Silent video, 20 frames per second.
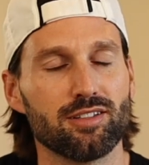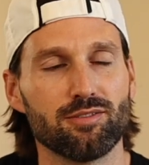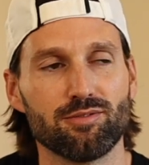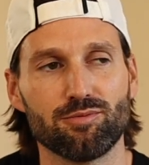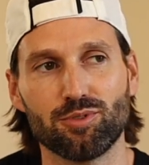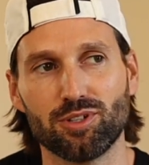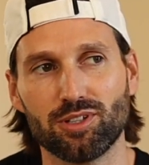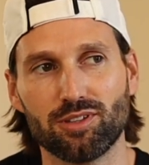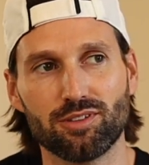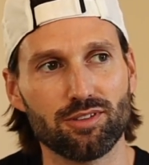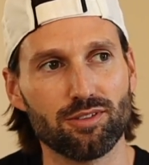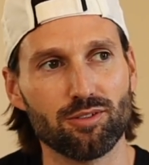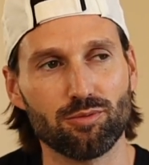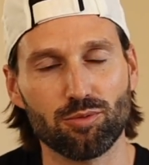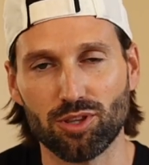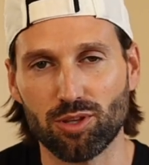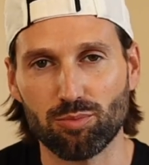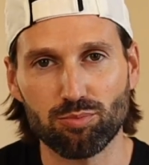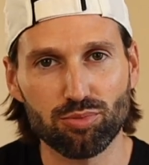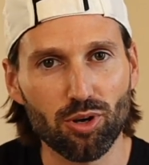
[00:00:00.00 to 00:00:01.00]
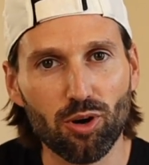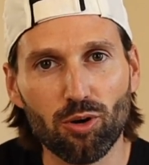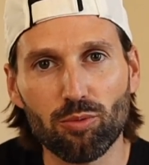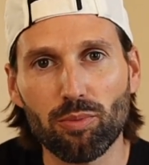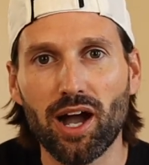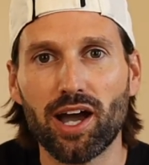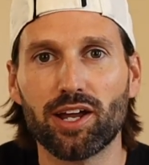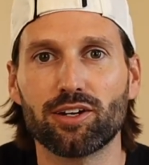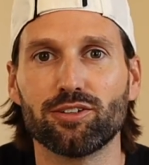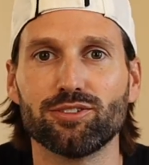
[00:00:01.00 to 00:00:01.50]
With the Pro
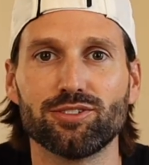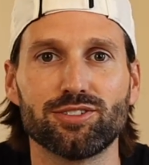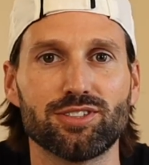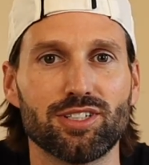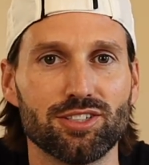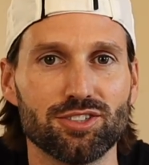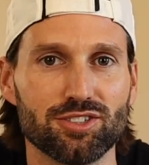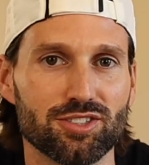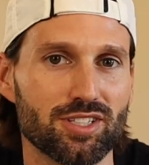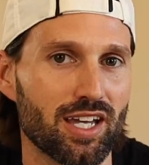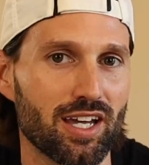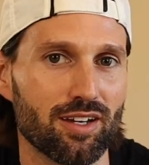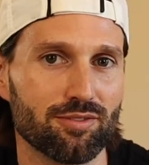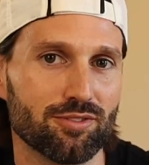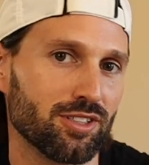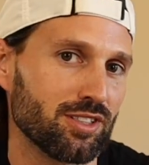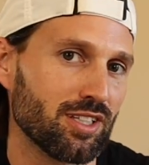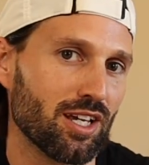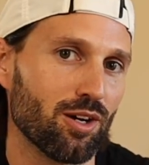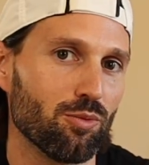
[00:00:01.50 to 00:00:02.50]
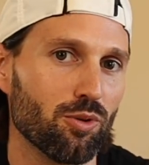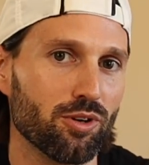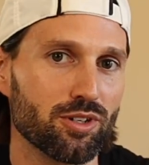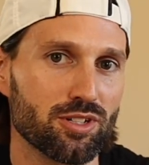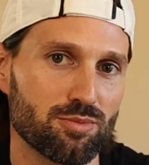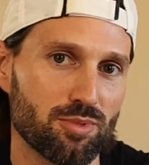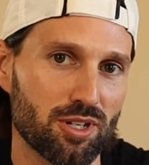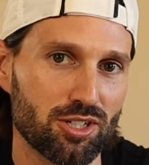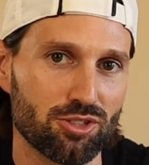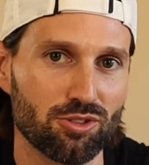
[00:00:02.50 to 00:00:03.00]
models, they just have that one
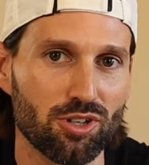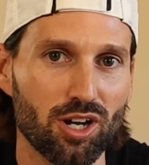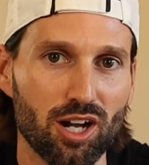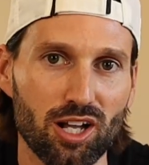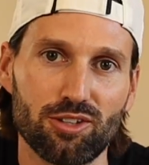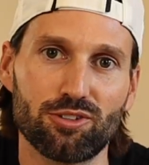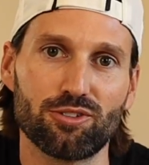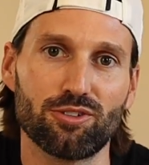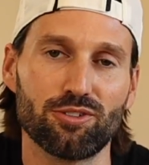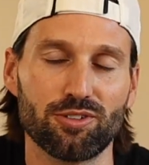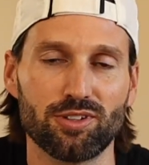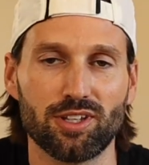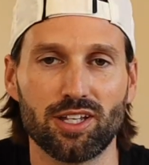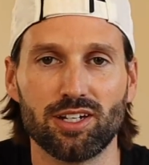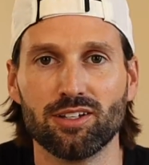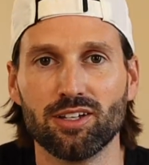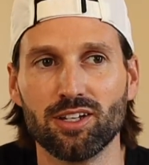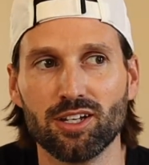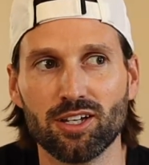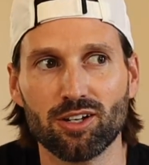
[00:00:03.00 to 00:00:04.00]
special color, and then